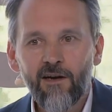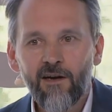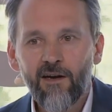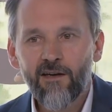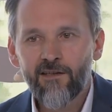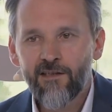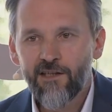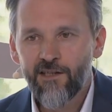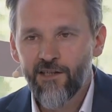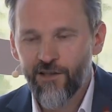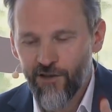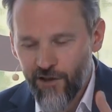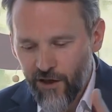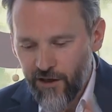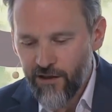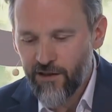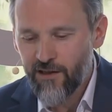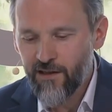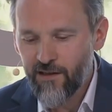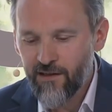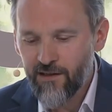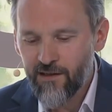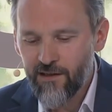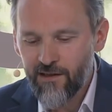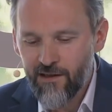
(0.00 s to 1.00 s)
and he's
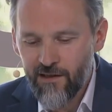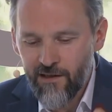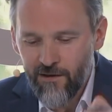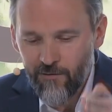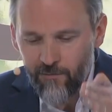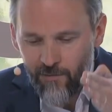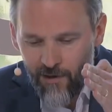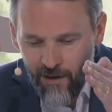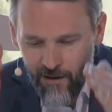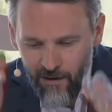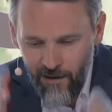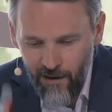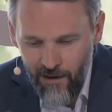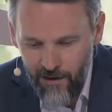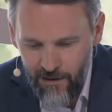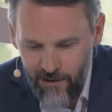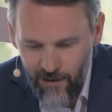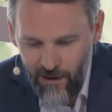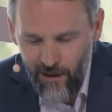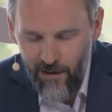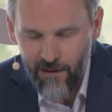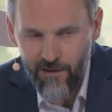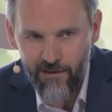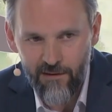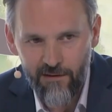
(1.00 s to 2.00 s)
searching his key where there is
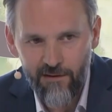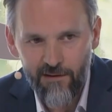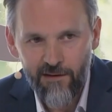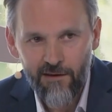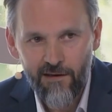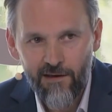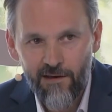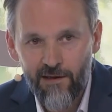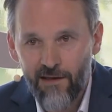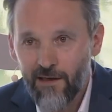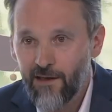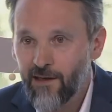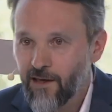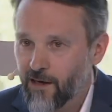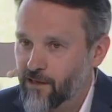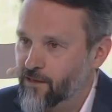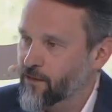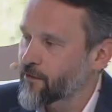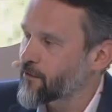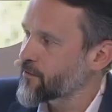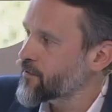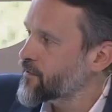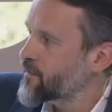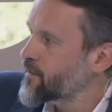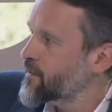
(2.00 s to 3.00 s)
light. Yes. He has
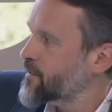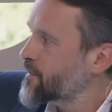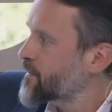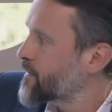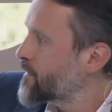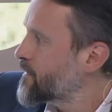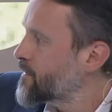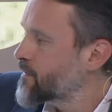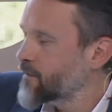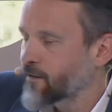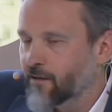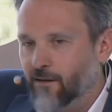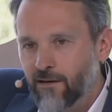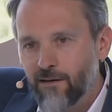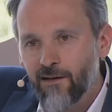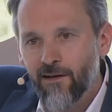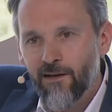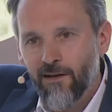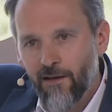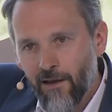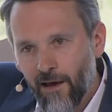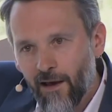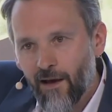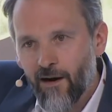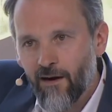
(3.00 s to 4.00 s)
lost his key
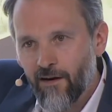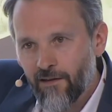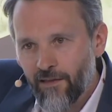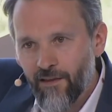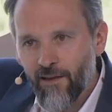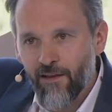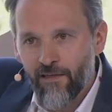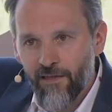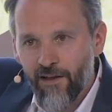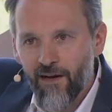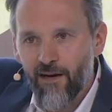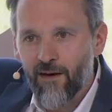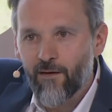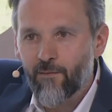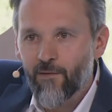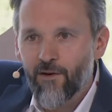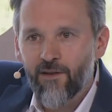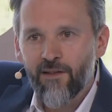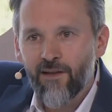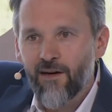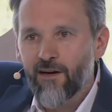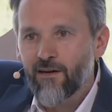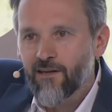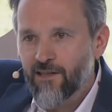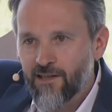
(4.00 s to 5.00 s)
there,
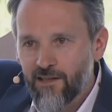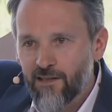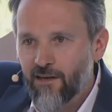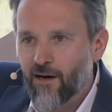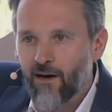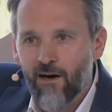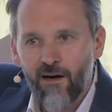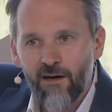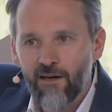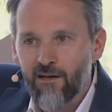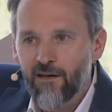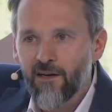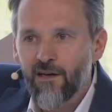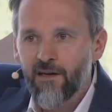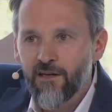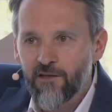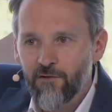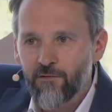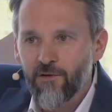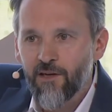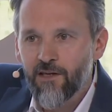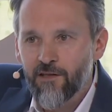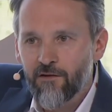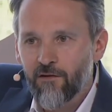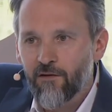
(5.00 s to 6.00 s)
but there it's dark. Yeah.
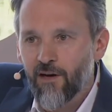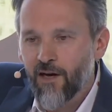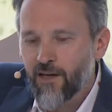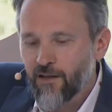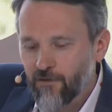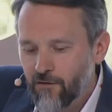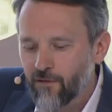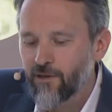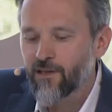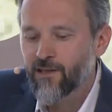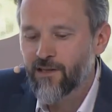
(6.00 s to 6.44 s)
So there's no light.